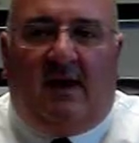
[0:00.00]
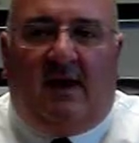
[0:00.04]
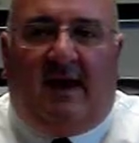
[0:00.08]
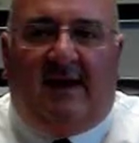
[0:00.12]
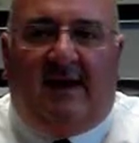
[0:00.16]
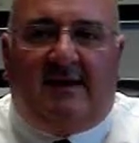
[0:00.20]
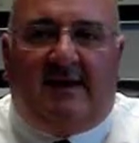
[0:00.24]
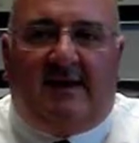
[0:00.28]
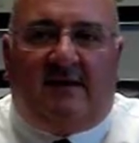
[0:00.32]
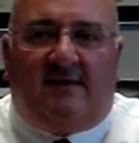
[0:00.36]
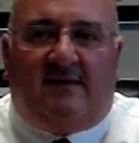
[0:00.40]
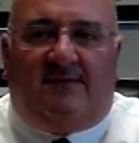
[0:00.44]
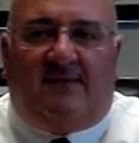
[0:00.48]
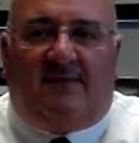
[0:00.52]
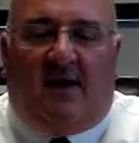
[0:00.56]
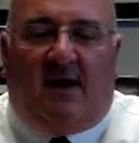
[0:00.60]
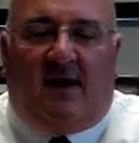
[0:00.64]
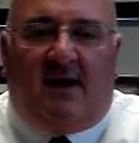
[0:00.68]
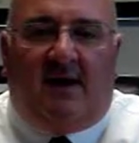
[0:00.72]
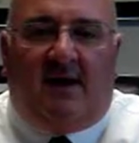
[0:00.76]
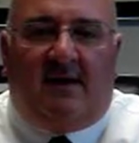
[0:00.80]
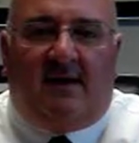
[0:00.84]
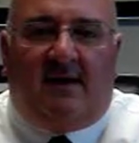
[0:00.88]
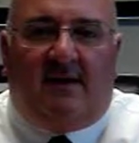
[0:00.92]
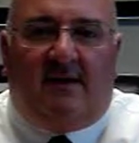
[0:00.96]

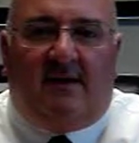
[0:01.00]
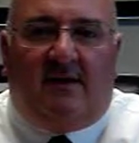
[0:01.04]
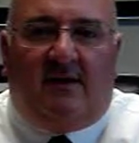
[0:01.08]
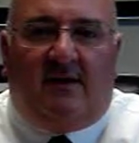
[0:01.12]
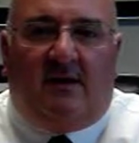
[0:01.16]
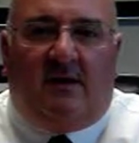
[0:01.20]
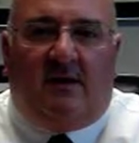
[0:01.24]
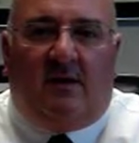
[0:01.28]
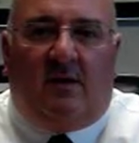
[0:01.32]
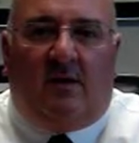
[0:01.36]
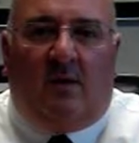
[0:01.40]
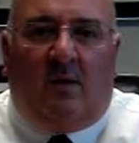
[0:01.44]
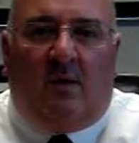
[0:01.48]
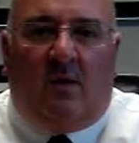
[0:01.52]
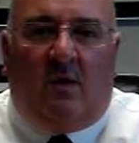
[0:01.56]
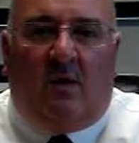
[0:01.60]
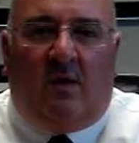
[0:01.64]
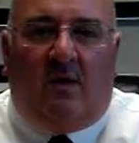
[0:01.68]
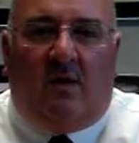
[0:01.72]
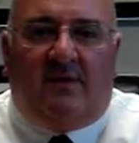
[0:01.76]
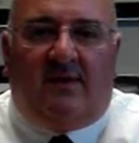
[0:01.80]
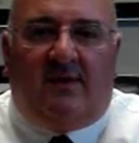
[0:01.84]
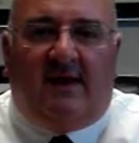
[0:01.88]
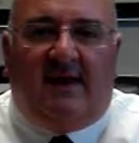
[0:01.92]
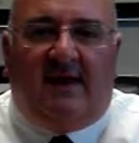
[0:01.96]
identify
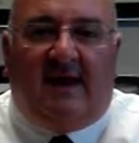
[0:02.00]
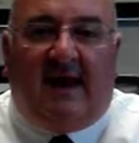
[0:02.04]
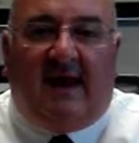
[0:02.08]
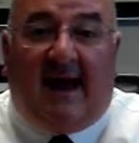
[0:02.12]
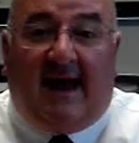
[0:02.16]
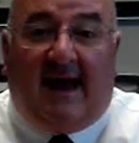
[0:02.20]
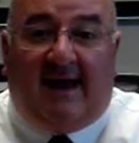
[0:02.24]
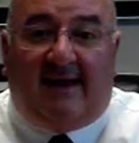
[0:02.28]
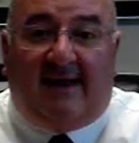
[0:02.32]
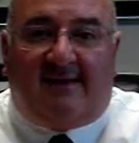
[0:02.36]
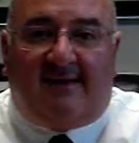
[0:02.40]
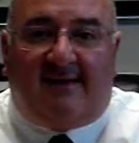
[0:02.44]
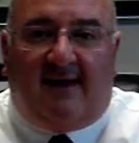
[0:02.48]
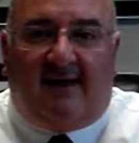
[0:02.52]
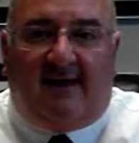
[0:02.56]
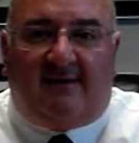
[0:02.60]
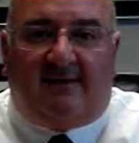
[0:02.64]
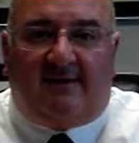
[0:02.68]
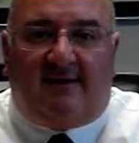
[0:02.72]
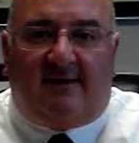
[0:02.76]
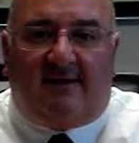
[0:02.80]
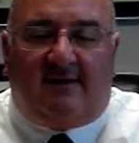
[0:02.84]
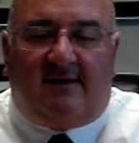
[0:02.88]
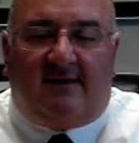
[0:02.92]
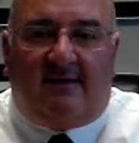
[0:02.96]
all the
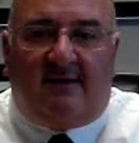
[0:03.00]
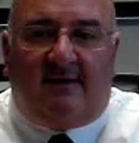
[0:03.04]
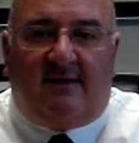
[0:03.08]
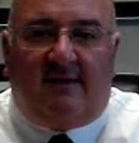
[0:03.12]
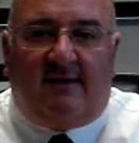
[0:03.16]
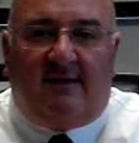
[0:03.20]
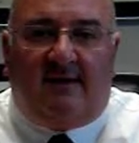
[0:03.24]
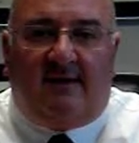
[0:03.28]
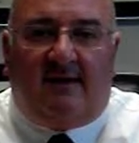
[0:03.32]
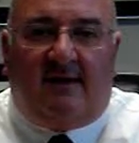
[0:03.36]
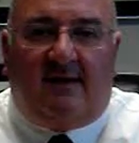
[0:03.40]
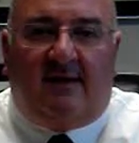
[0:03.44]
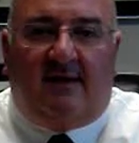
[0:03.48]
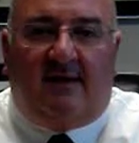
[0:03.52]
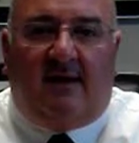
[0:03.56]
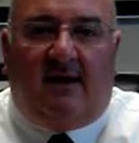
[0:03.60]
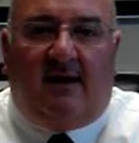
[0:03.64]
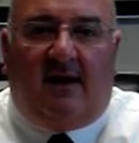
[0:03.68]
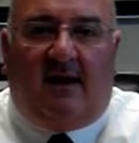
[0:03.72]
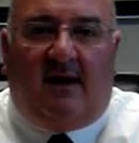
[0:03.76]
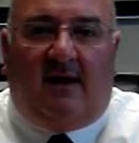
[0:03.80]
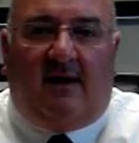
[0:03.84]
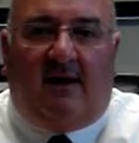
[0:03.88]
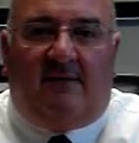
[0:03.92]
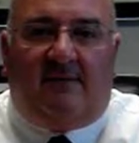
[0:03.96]
assets
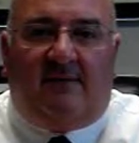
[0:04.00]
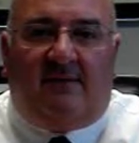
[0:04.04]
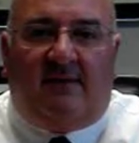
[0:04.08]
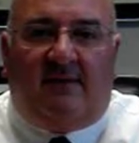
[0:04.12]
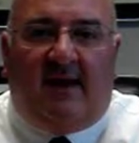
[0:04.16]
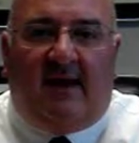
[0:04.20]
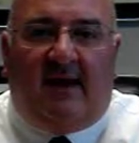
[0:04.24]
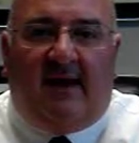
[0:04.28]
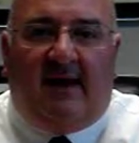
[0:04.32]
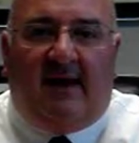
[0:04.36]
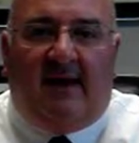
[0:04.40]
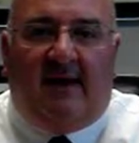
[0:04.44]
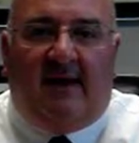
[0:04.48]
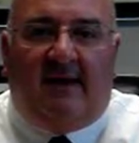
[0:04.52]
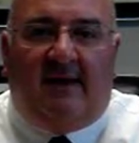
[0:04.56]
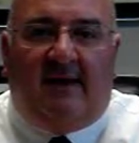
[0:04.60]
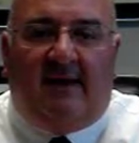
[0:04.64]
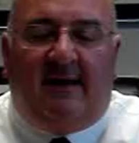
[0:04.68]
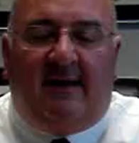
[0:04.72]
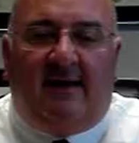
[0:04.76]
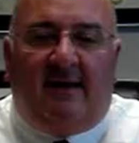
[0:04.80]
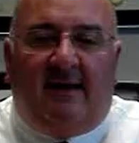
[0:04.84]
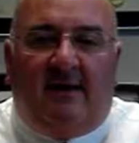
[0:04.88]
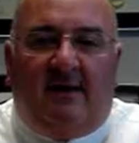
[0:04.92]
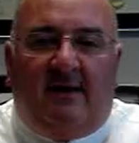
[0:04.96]
of
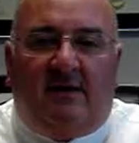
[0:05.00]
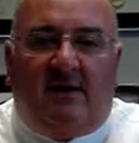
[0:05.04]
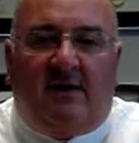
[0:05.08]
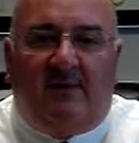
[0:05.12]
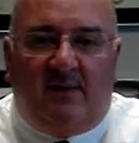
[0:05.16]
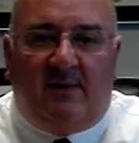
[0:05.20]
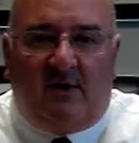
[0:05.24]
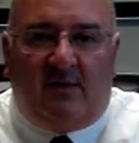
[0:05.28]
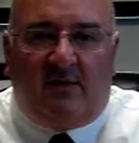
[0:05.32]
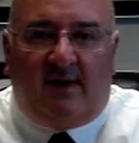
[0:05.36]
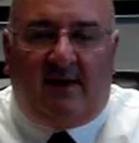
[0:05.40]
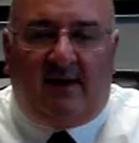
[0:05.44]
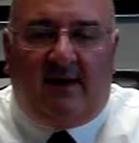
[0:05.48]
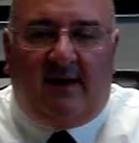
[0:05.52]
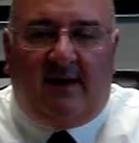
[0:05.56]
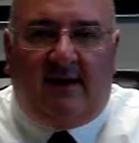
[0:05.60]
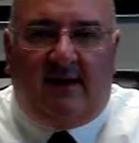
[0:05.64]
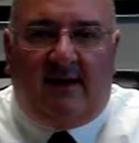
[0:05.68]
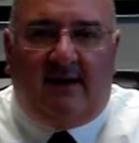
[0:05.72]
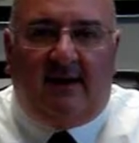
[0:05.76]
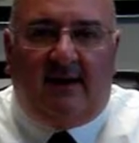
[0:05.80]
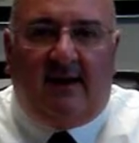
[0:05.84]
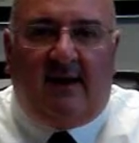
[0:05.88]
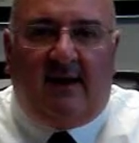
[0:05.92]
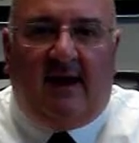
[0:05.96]
a
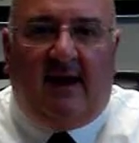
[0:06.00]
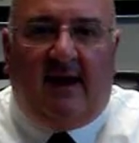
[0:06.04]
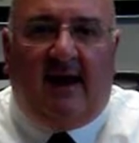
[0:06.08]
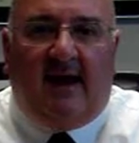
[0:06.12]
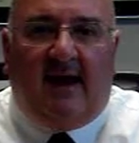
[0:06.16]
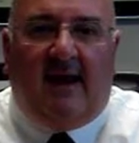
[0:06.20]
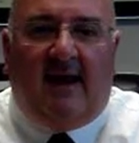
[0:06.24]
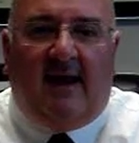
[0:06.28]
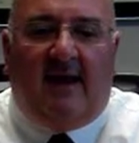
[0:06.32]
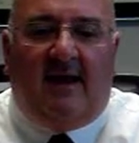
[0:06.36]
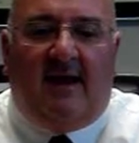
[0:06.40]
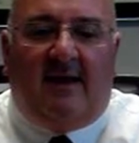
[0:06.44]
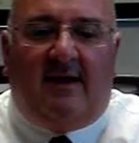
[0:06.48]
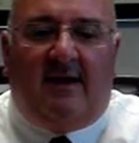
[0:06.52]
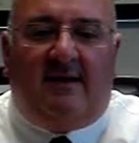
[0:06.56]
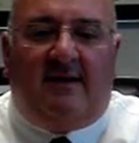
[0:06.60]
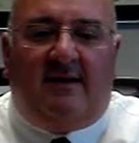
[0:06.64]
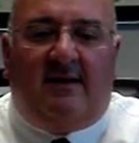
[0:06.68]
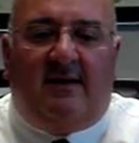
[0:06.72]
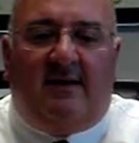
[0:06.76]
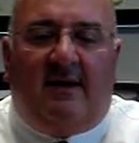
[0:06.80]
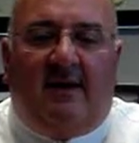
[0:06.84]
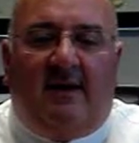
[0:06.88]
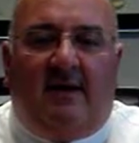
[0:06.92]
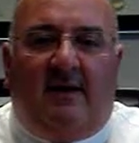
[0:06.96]
community.
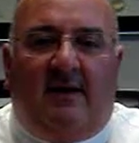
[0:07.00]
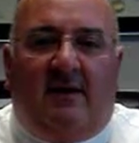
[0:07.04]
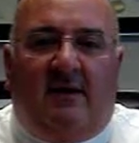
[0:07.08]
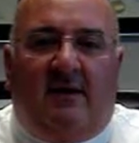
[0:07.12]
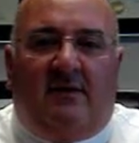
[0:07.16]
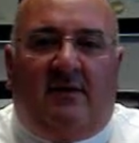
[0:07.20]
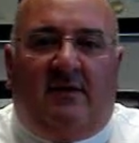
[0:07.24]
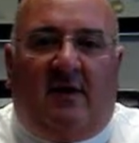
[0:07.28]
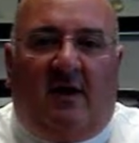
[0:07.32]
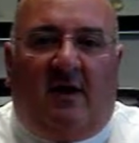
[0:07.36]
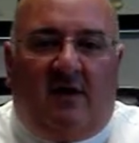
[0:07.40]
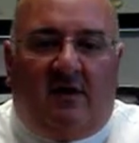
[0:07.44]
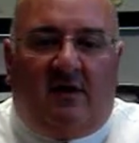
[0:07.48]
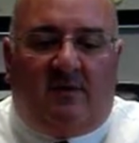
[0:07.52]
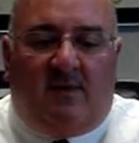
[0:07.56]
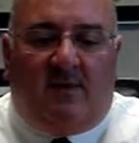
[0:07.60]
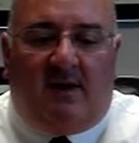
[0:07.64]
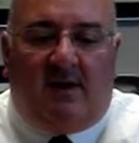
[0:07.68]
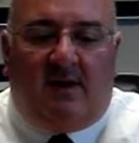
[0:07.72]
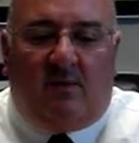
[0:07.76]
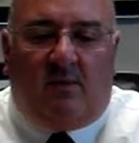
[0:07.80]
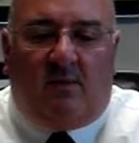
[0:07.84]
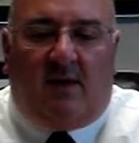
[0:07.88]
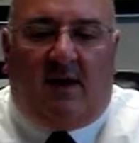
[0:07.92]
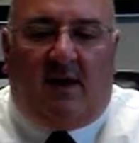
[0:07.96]
And the
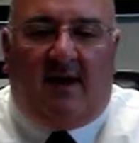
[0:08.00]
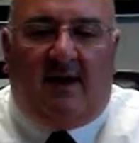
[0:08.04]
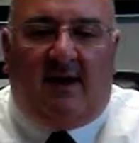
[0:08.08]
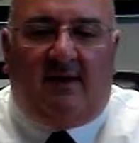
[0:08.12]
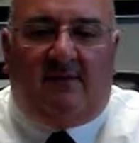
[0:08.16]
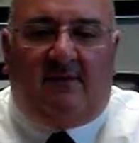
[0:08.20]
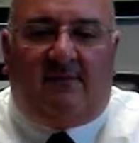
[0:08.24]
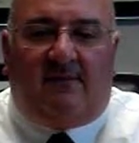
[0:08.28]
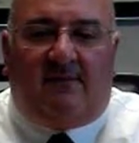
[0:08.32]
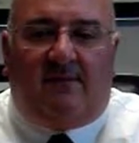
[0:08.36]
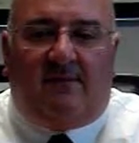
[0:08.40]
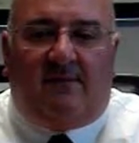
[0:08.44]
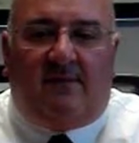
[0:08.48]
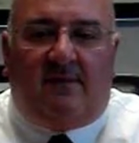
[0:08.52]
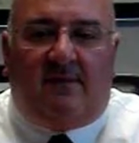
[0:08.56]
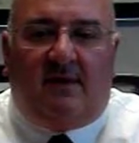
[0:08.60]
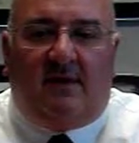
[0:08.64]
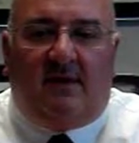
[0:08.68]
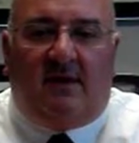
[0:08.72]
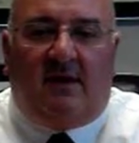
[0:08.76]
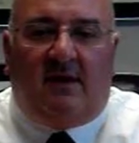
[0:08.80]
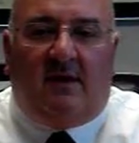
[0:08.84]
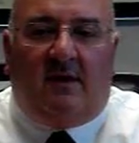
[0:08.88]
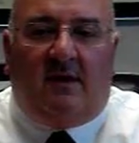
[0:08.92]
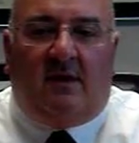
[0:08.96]
husband and wife,
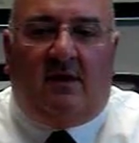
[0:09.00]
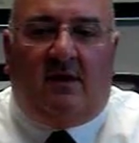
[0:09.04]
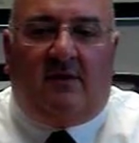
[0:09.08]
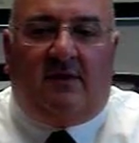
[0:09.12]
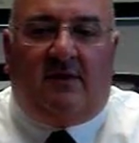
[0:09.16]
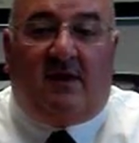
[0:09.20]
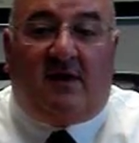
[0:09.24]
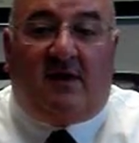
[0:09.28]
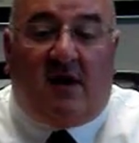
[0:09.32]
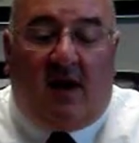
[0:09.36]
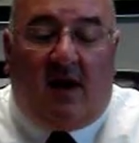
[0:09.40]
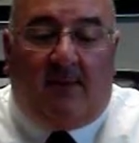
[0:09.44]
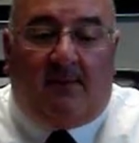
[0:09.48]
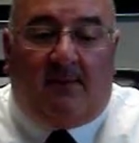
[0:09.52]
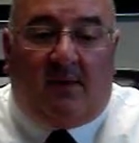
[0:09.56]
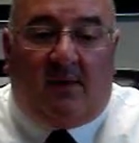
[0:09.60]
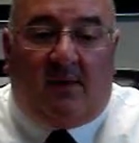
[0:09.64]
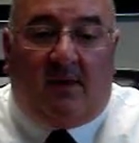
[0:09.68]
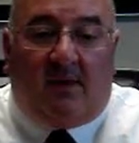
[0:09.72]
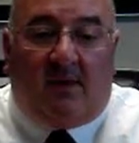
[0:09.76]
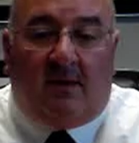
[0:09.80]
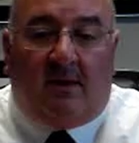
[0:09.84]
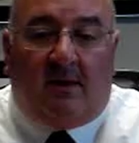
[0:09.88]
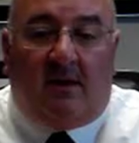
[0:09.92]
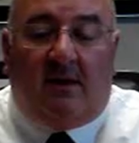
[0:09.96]
the
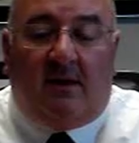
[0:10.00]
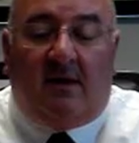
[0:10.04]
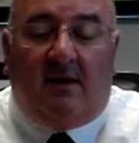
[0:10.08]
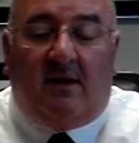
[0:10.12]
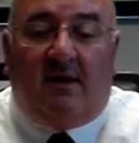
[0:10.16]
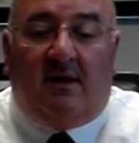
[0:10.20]
couple,